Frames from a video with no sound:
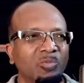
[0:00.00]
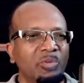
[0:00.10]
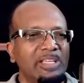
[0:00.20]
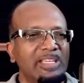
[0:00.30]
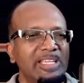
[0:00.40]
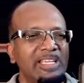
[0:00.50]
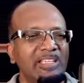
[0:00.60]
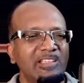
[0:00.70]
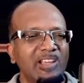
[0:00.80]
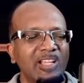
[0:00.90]
we
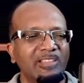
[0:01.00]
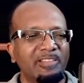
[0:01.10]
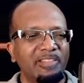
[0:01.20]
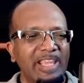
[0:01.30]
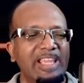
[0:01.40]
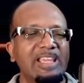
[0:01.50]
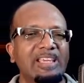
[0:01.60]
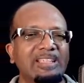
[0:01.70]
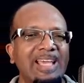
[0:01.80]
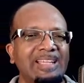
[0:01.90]
need not
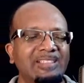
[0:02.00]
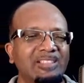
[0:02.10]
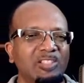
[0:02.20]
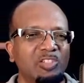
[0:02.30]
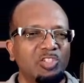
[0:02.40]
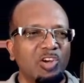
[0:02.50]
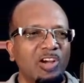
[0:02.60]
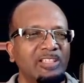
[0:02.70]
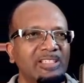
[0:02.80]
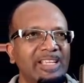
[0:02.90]
think that
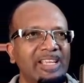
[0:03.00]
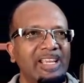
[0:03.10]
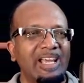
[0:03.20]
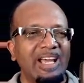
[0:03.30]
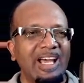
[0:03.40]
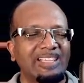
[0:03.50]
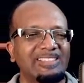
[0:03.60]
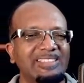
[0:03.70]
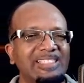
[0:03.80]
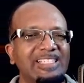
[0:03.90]
John eh,
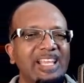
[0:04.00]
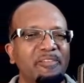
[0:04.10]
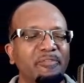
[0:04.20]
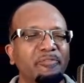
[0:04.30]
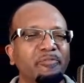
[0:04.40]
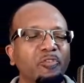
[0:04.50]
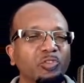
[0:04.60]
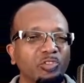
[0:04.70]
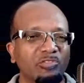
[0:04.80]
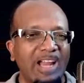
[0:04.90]
has seen a
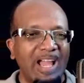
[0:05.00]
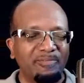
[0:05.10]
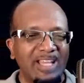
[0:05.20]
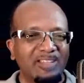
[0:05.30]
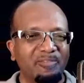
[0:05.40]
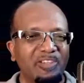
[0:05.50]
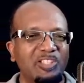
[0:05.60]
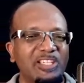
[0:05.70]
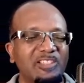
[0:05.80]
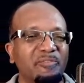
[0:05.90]
photograph, that the
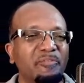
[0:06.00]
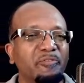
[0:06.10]
vision is a